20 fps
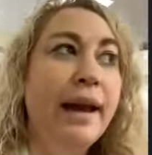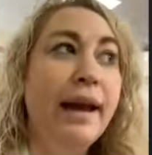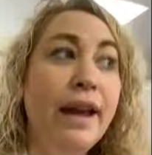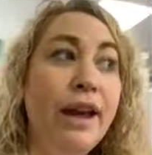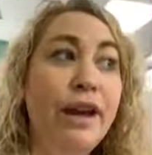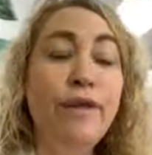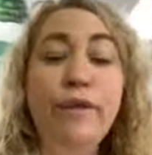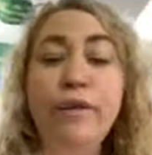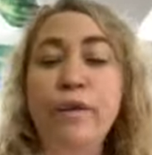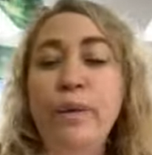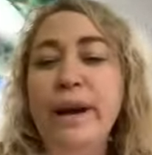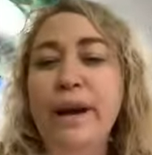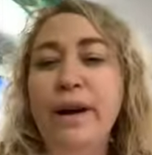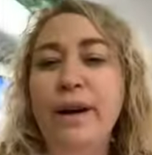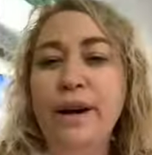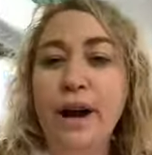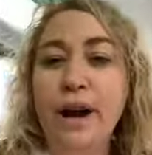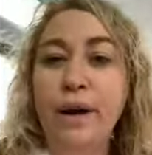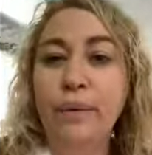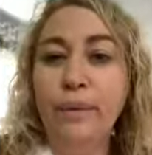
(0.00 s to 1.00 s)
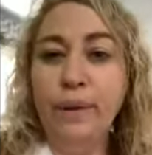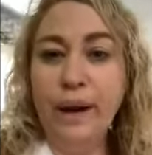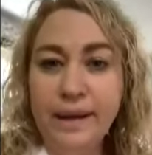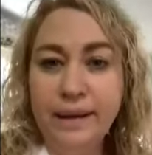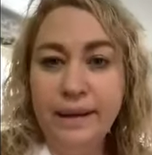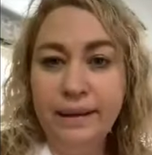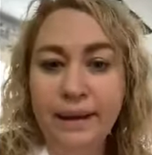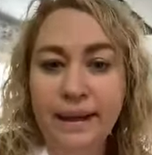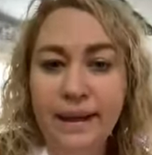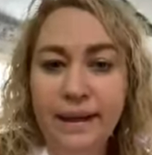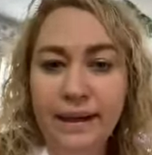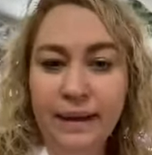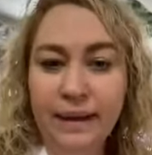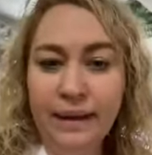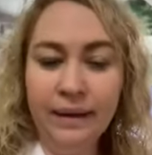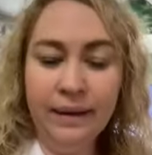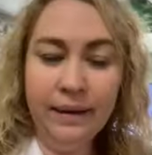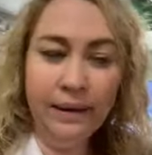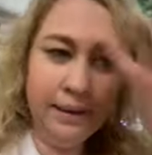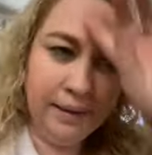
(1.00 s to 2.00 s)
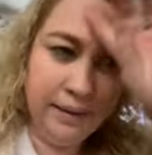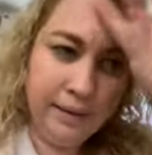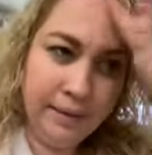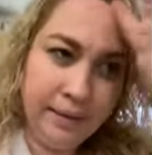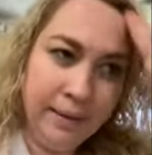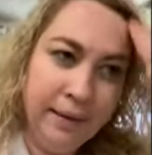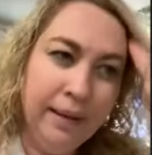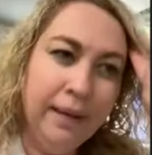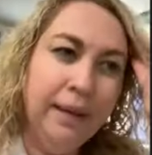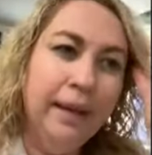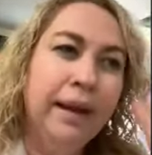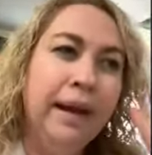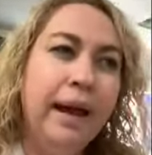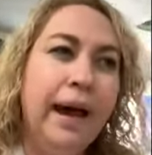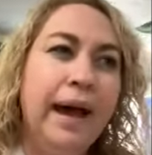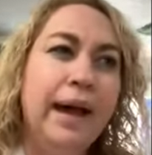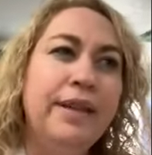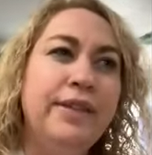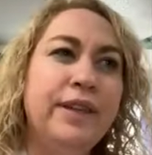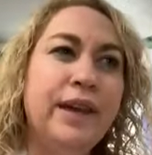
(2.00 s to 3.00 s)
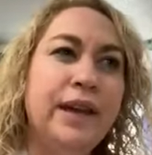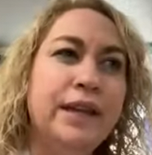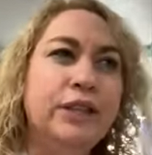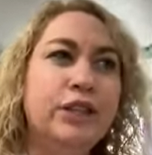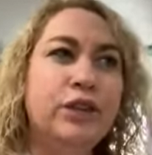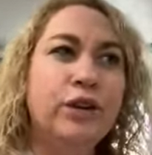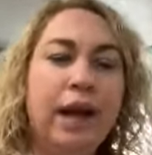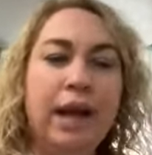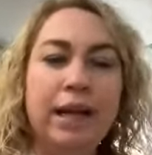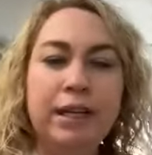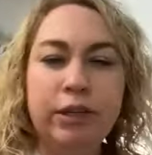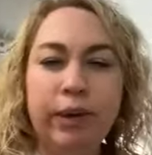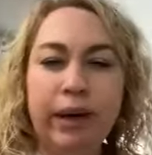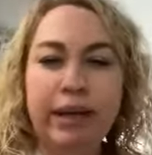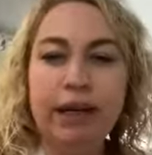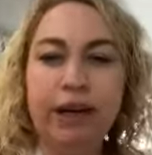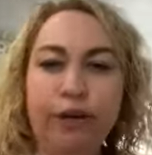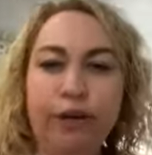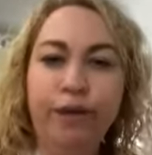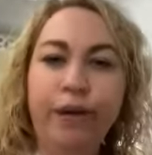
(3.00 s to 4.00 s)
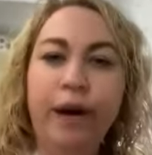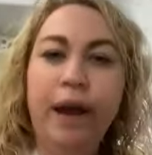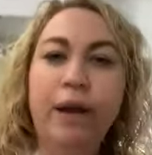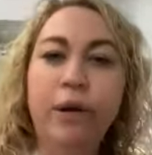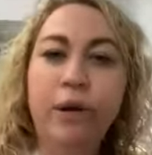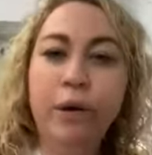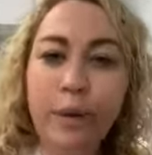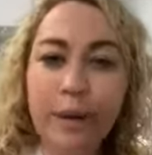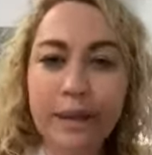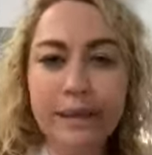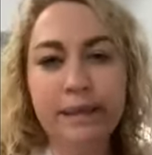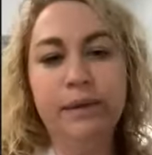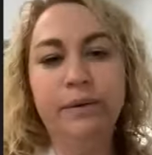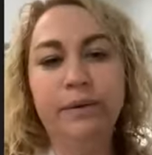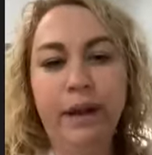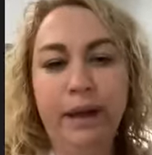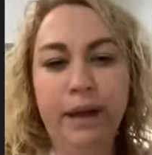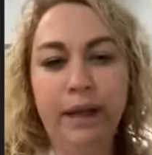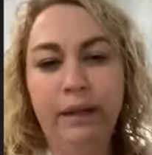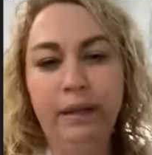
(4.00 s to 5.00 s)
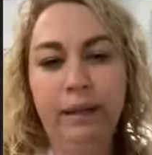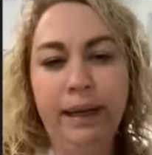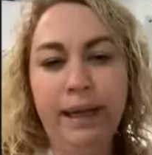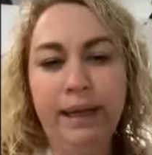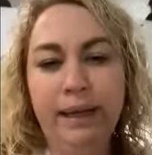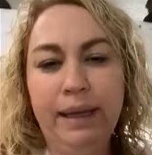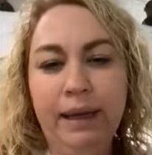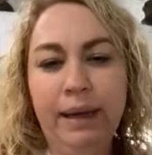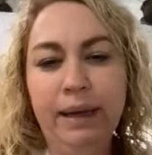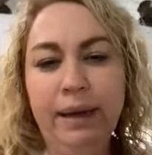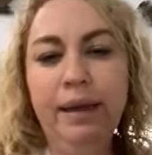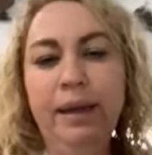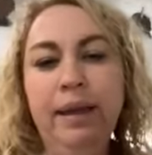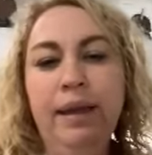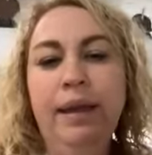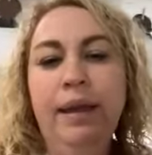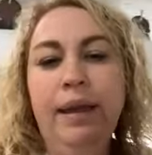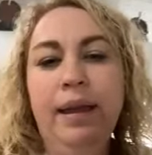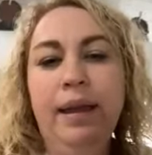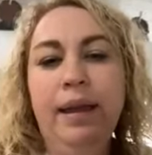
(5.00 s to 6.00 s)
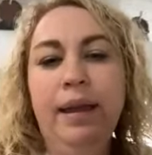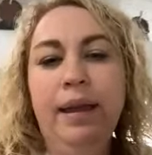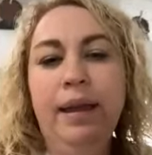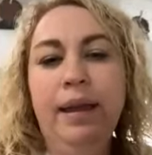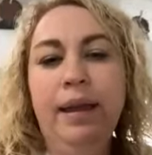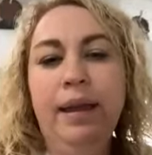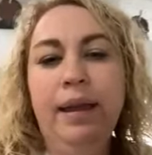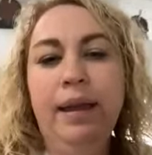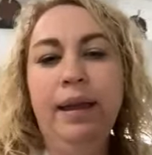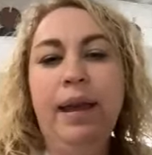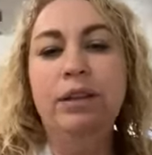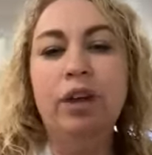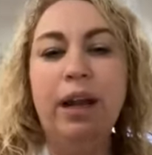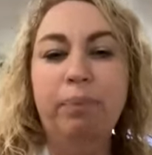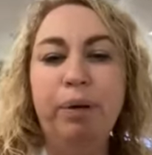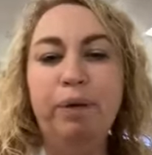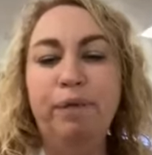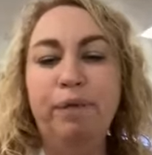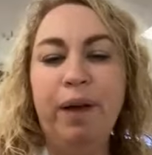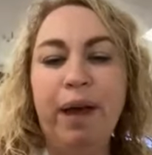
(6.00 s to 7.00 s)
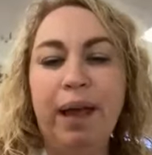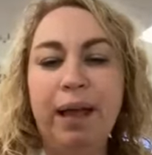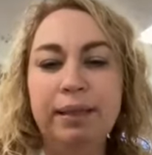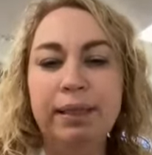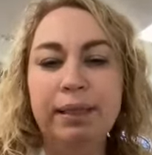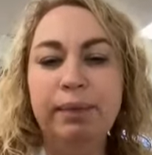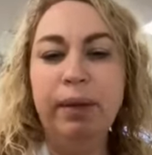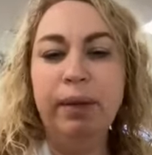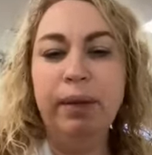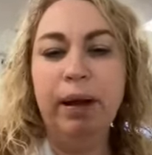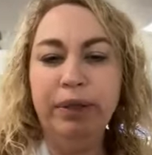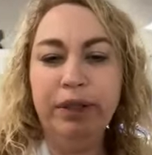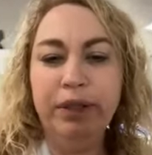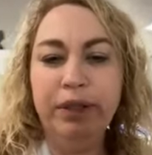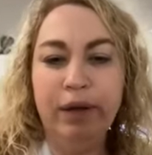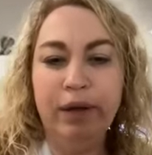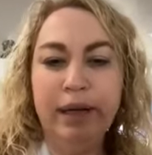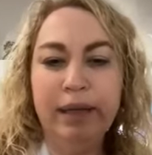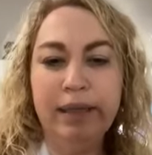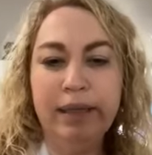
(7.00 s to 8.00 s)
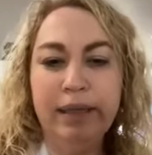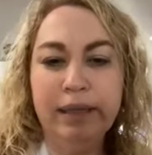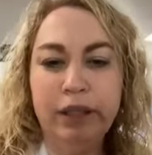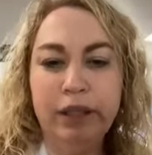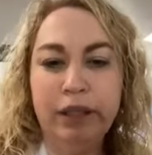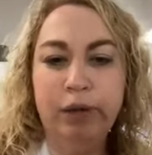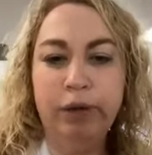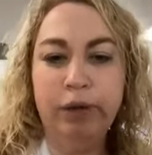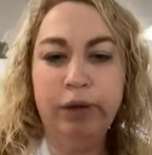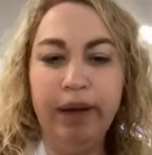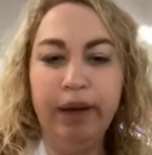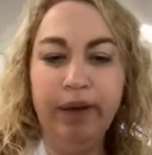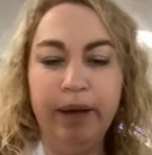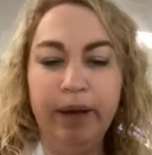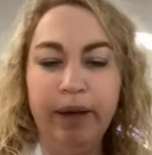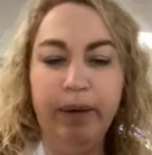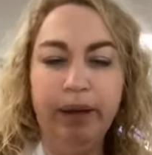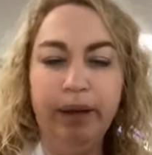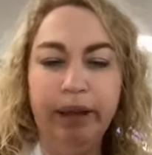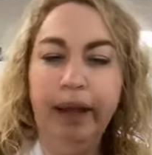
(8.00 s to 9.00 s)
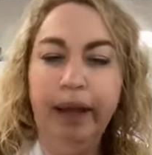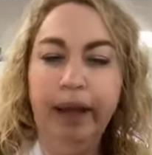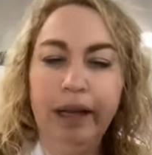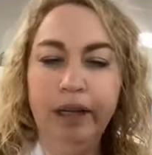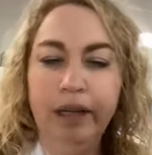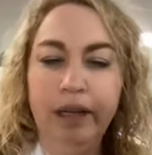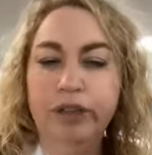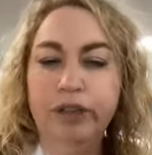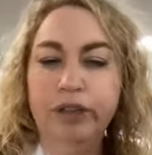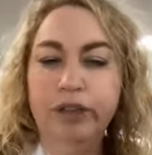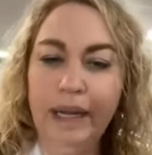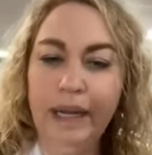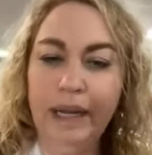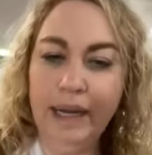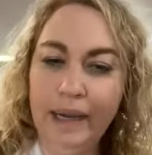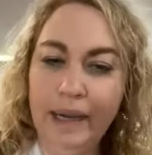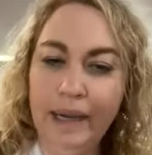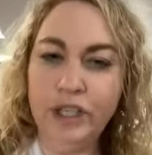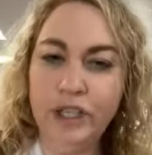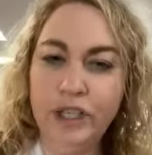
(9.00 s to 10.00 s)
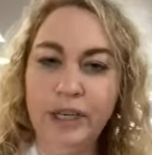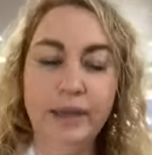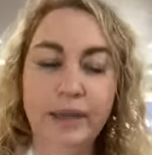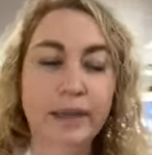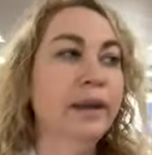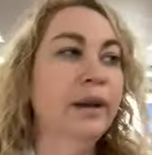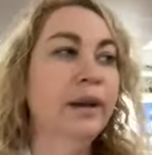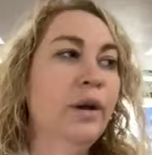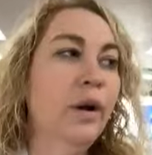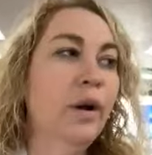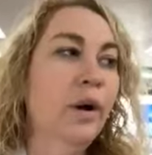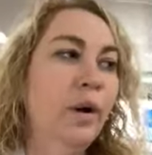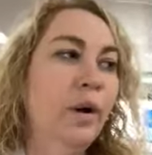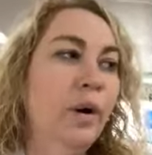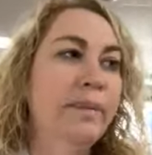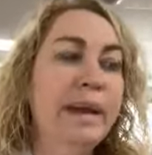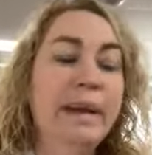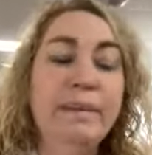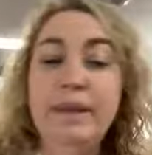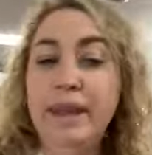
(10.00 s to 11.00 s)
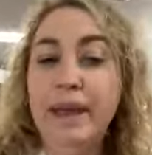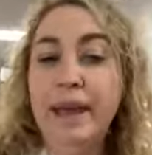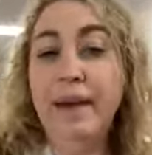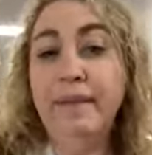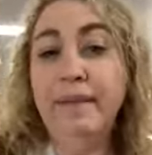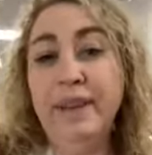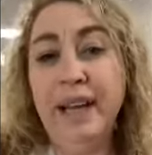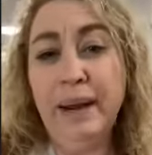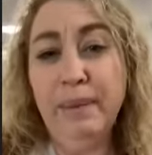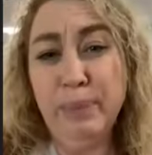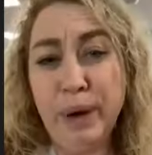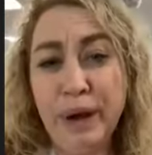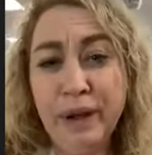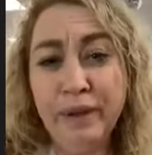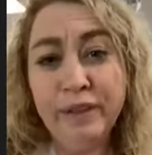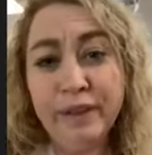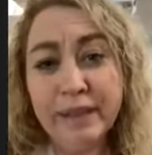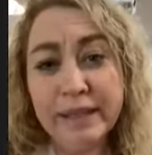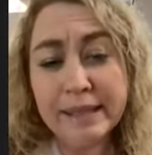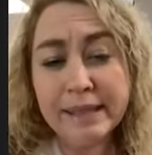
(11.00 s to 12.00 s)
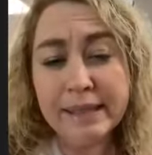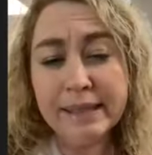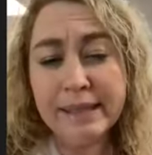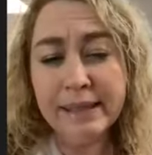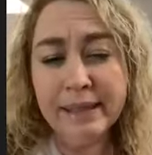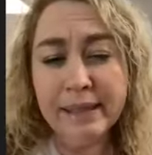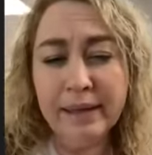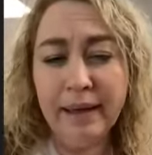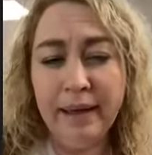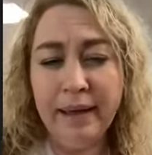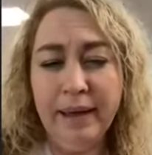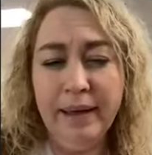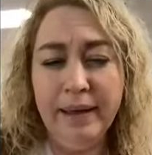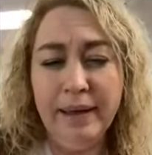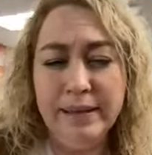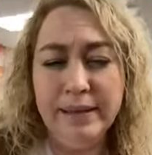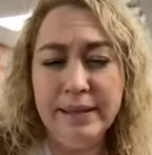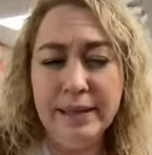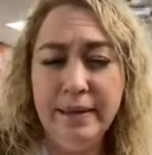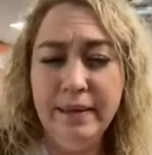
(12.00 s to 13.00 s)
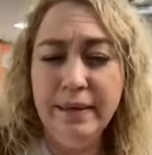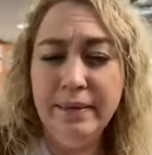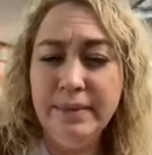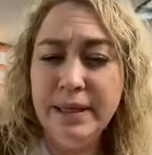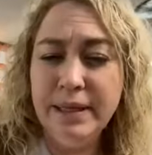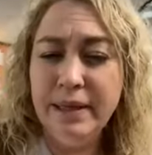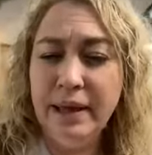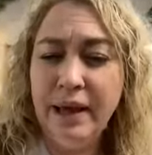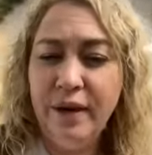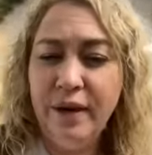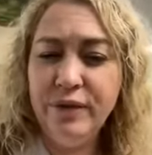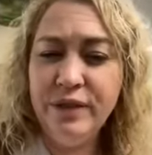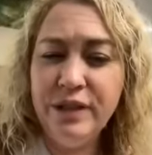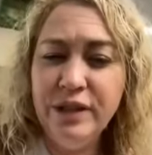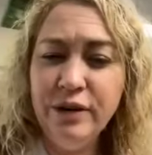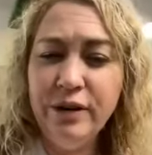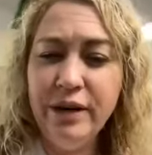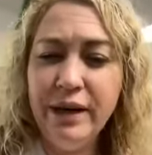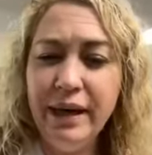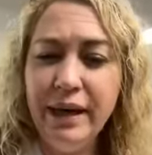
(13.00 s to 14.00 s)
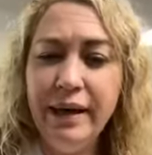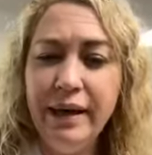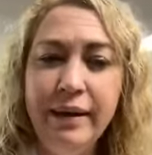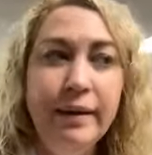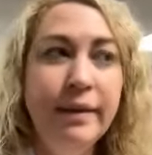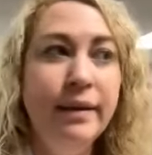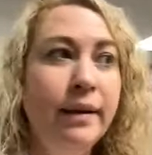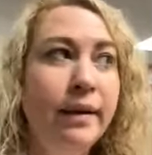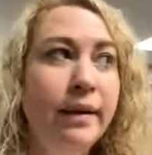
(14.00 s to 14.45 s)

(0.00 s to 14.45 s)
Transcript: If we are not regulated, I then try to identify who isn't regulated and try to provide some opportunities to give them a little extra connection, or maybe they haven't had breakfast, send them to the cafeteria.